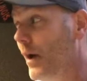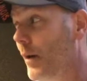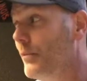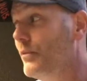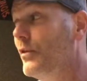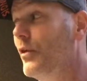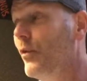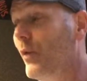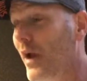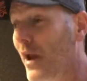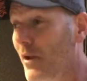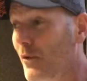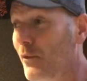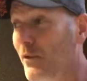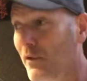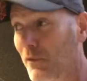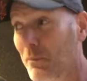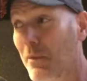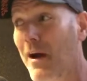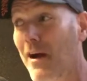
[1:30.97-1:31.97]
comes great
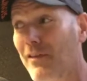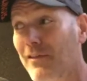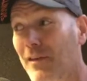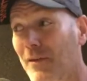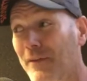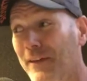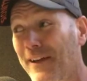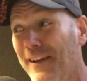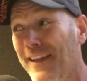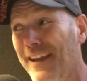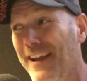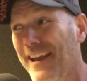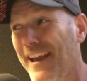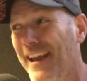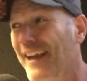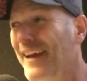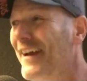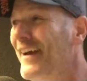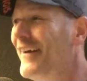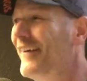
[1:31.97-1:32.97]
responsibility,
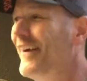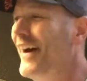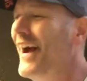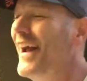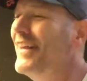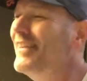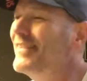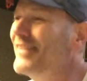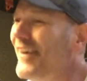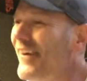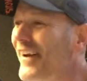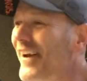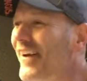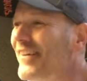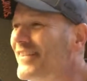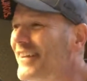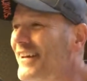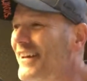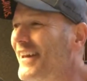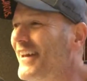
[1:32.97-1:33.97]
ah. right? So
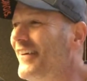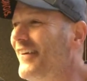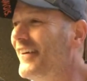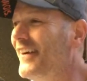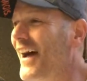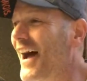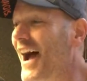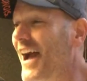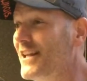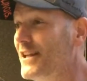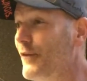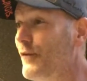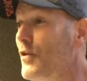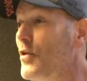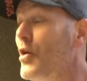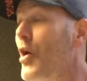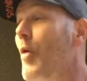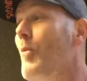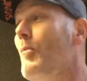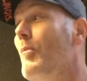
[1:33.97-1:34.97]
here's the deal, guys. If
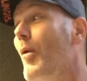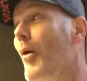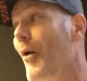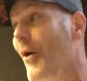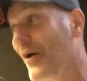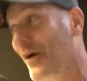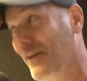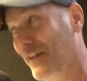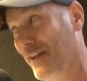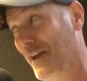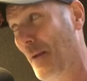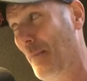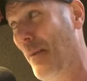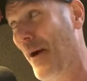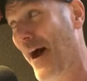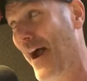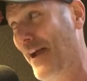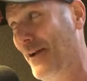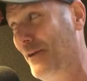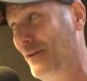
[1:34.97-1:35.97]
you go more than a
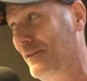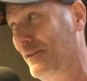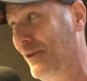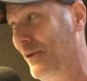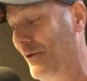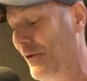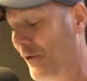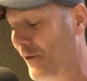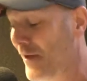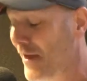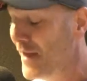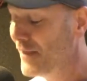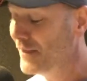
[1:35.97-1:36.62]
pint or two,